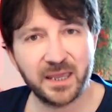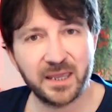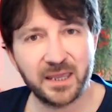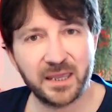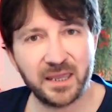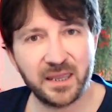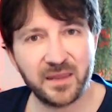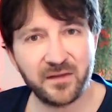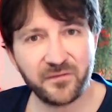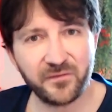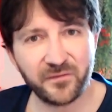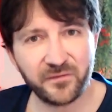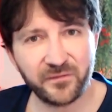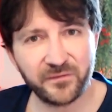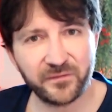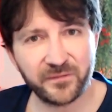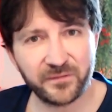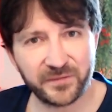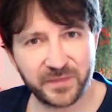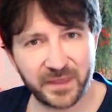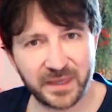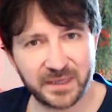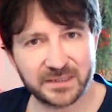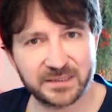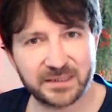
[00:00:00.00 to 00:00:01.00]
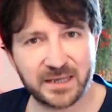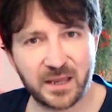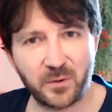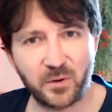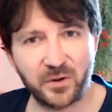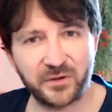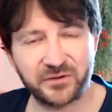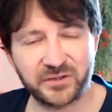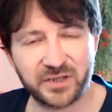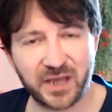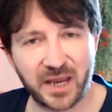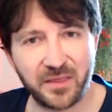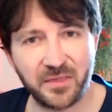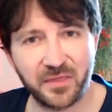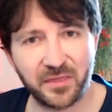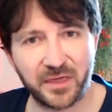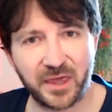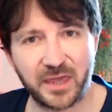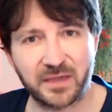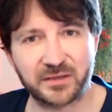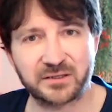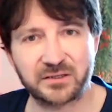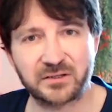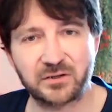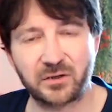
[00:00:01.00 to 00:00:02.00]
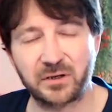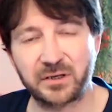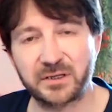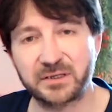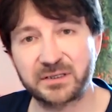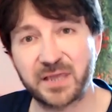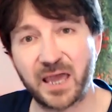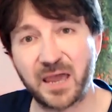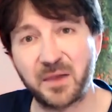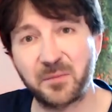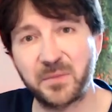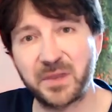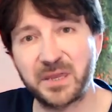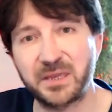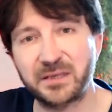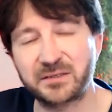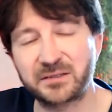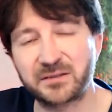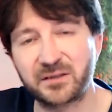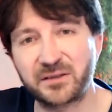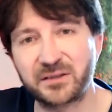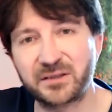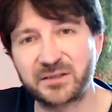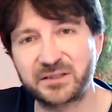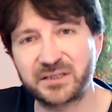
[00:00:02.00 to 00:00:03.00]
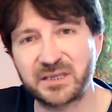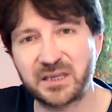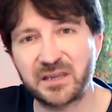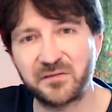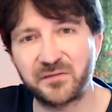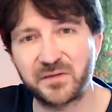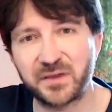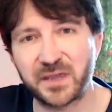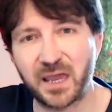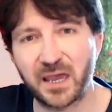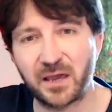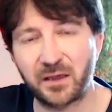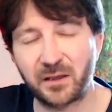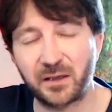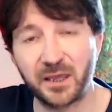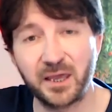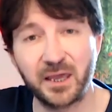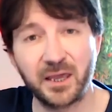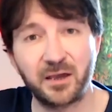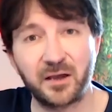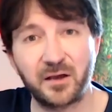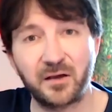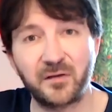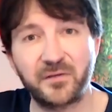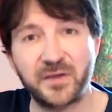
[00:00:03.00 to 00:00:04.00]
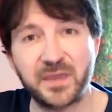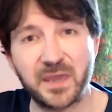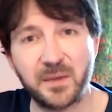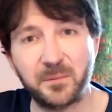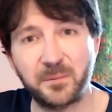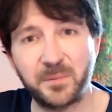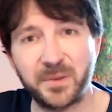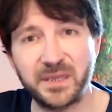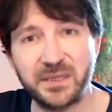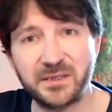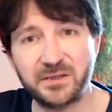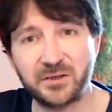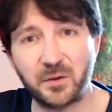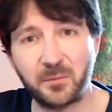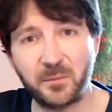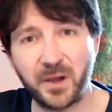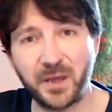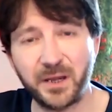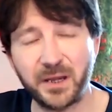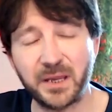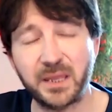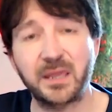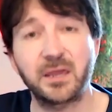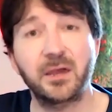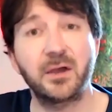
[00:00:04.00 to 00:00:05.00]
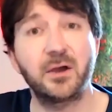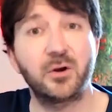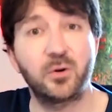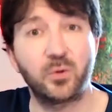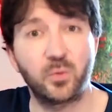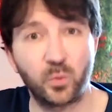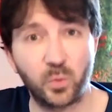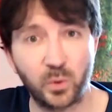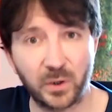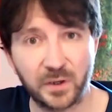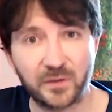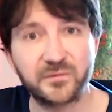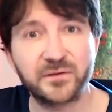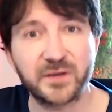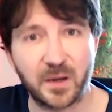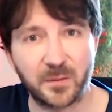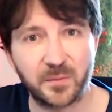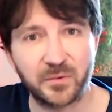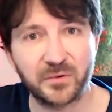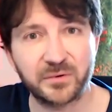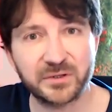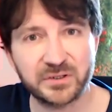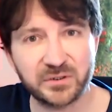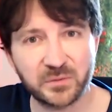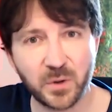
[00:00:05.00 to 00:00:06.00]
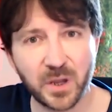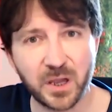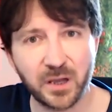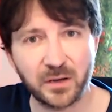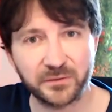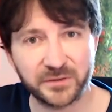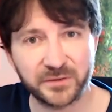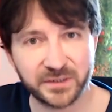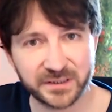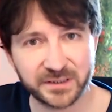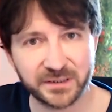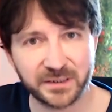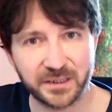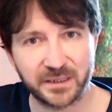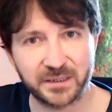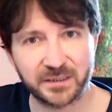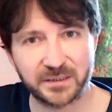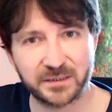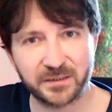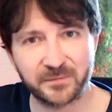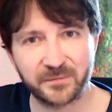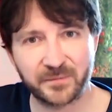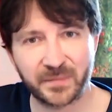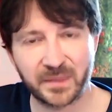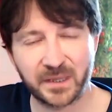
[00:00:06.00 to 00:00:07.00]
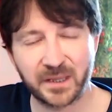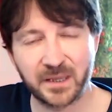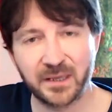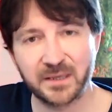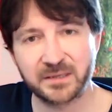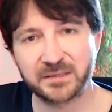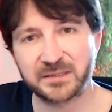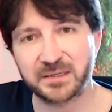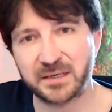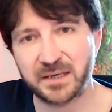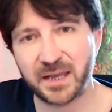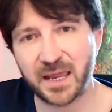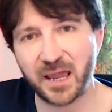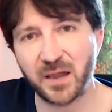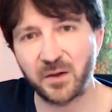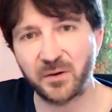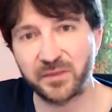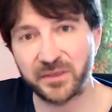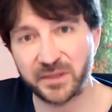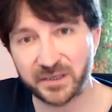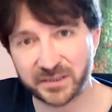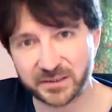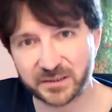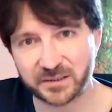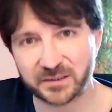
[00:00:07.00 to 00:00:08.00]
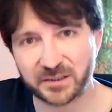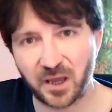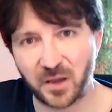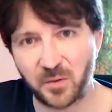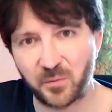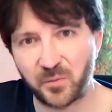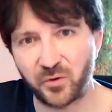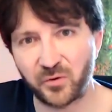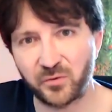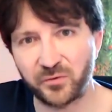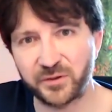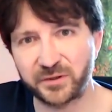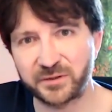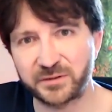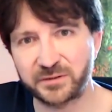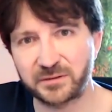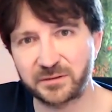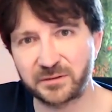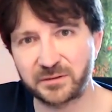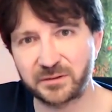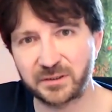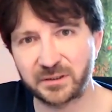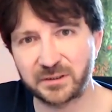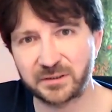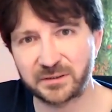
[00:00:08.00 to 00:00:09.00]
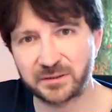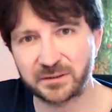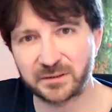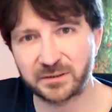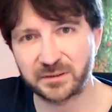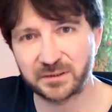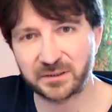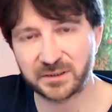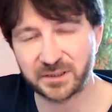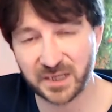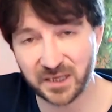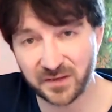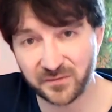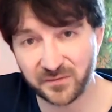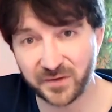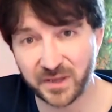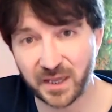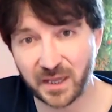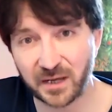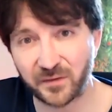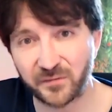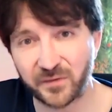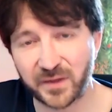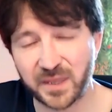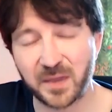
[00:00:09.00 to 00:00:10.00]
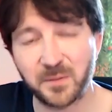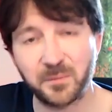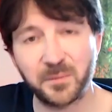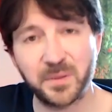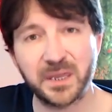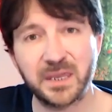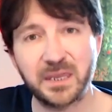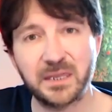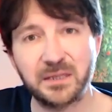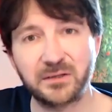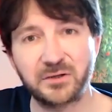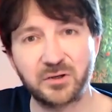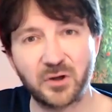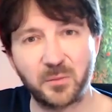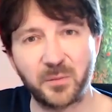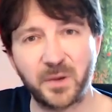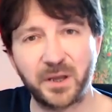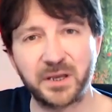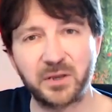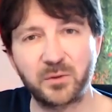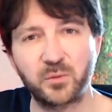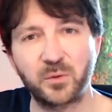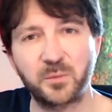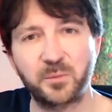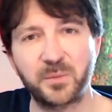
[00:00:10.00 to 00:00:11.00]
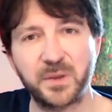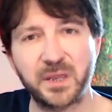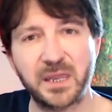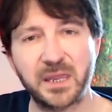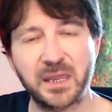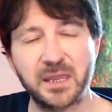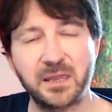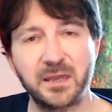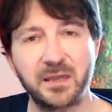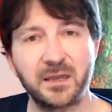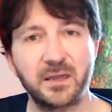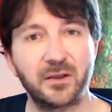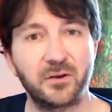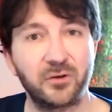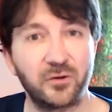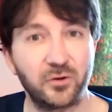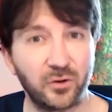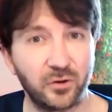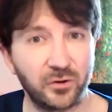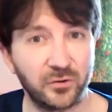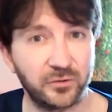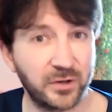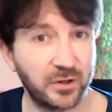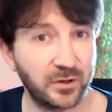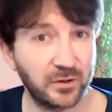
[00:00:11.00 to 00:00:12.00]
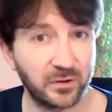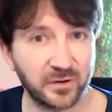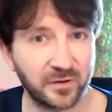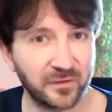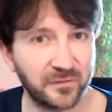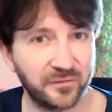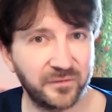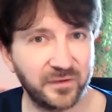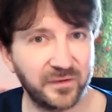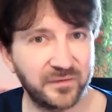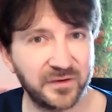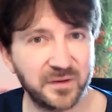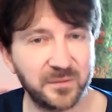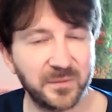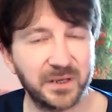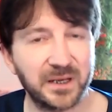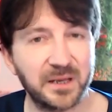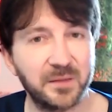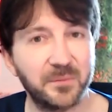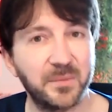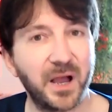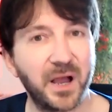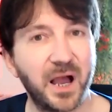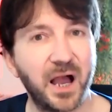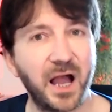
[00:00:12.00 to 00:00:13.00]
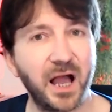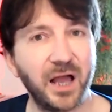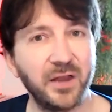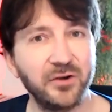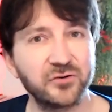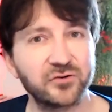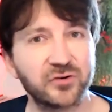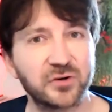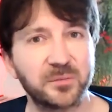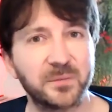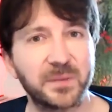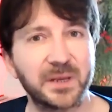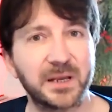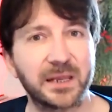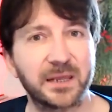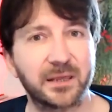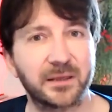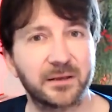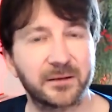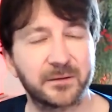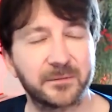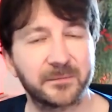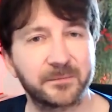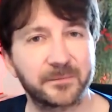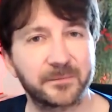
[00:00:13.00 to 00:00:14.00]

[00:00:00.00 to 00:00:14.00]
If that is now worth $10,000, that means that the TVL of EMP.money will have doubled as well, doesn't it? So now in this example, the TVL of EMP.money would be no longer 50 million, but 100 million.